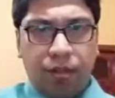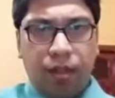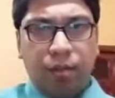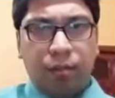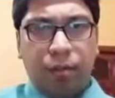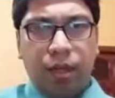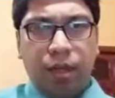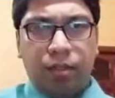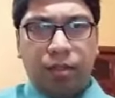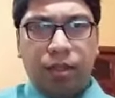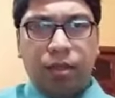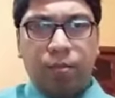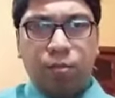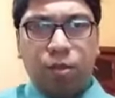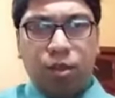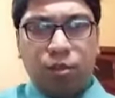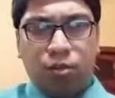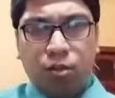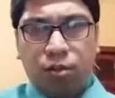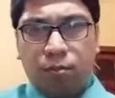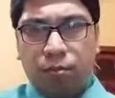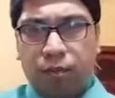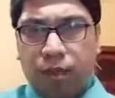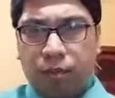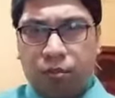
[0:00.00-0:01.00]
I myself
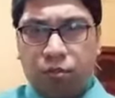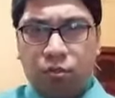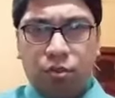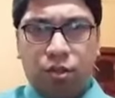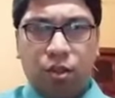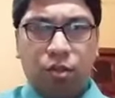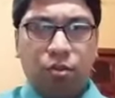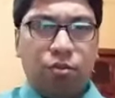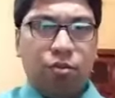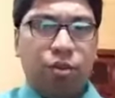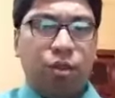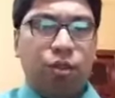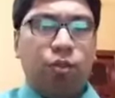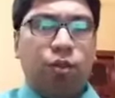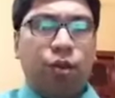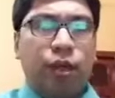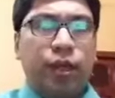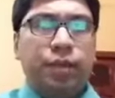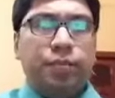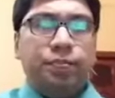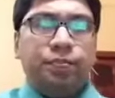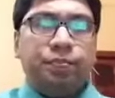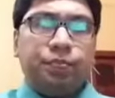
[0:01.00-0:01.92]
Dr. Partho Sarathy Roy.